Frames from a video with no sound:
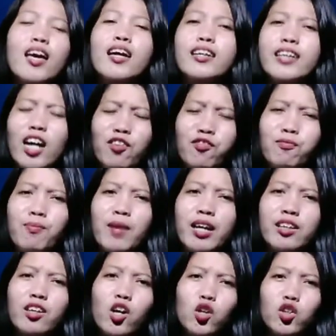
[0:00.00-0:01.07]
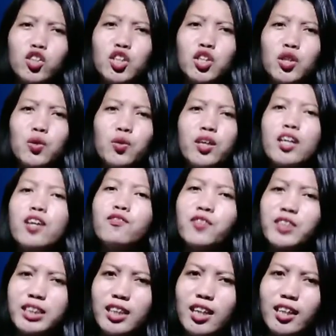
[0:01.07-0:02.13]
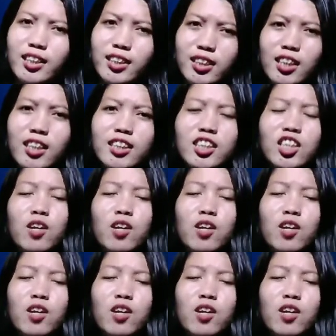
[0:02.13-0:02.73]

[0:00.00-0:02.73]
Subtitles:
Kaufman also emphasizes